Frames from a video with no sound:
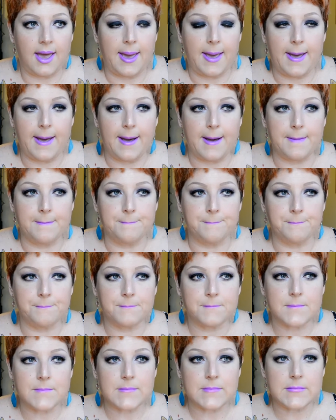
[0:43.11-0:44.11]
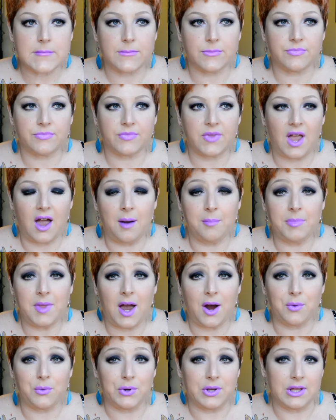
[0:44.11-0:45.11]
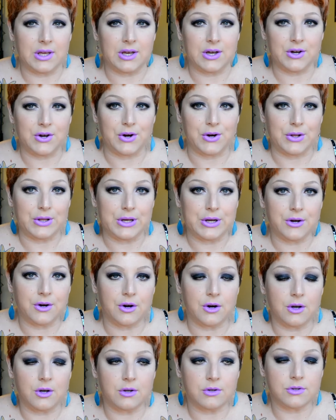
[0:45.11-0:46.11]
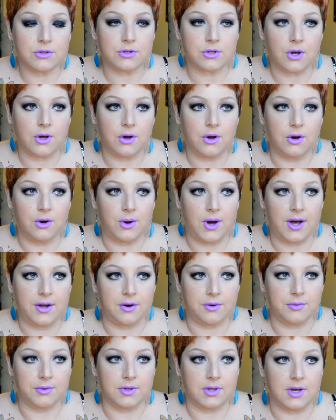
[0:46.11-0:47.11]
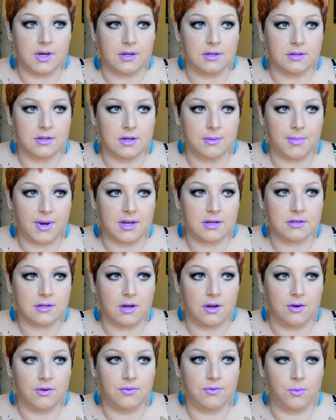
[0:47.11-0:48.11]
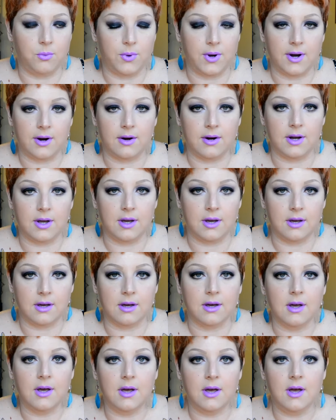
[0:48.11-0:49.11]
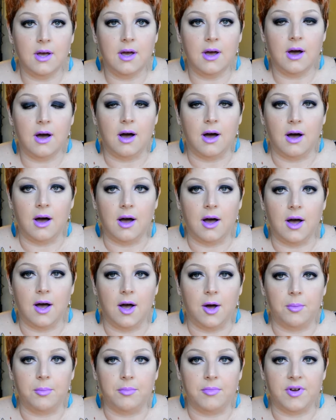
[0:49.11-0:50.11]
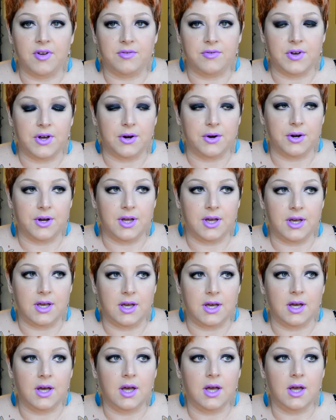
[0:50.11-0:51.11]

And I'm not really a girly girl, so I don't really see myself wearing very